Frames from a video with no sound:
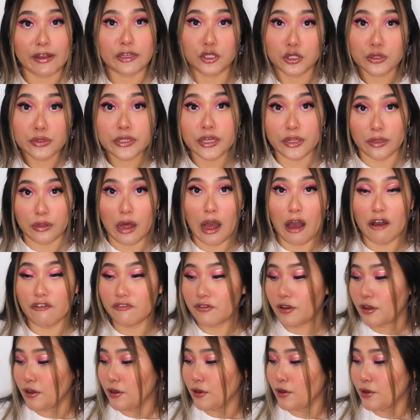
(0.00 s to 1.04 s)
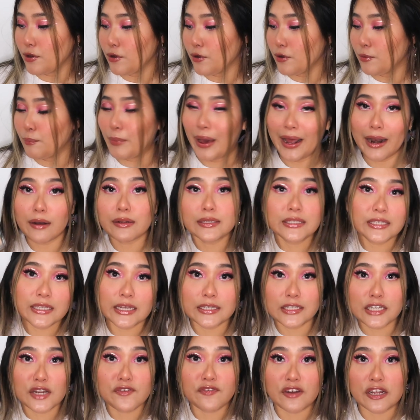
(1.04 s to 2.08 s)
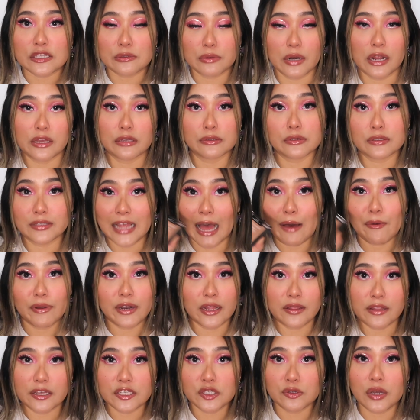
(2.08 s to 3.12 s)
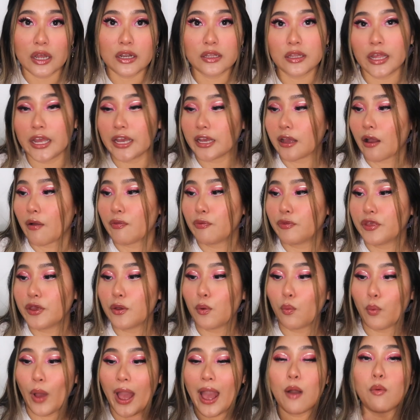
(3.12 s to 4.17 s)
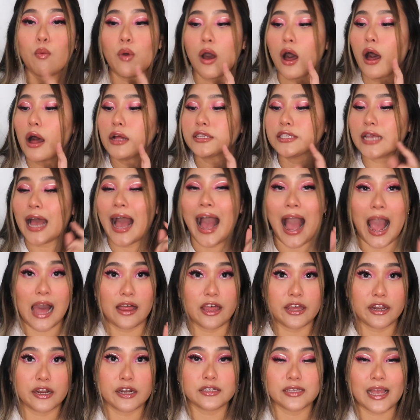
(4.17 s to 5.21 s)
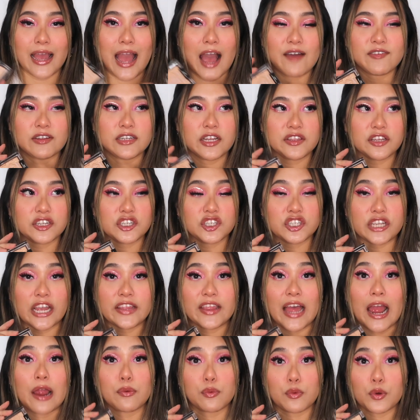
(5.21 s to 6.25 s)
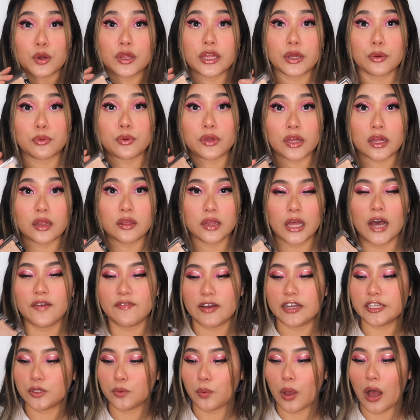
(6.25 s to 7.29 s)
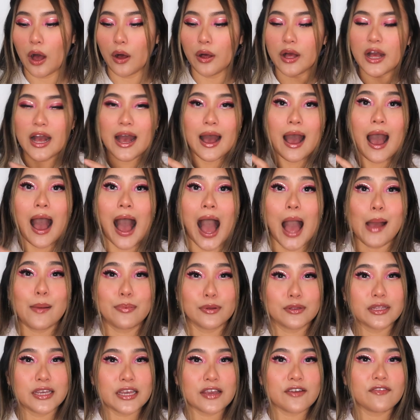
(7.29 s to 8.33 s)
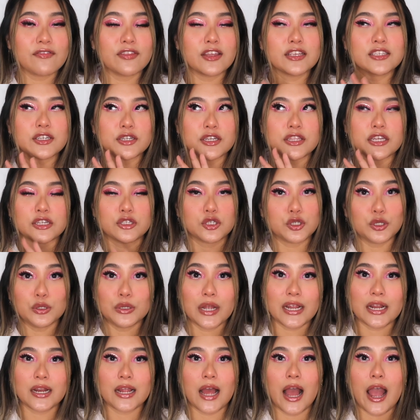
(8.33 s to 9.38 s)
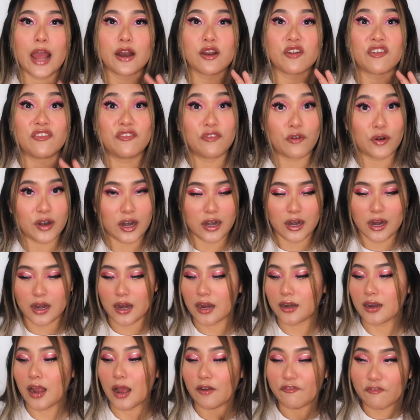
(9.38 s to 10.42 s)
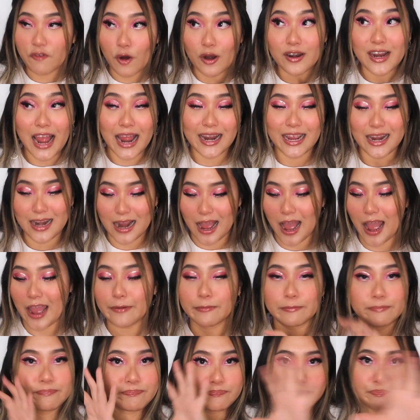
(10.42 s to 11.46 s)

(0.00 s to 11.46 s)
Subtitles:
I truly love. But I don't see a difference when I use that one and this one. Like the Wet n Wild highlighters, I have another shade that I really, really love as well. I believe these are either $2.99 or $4.99. No, $4.99.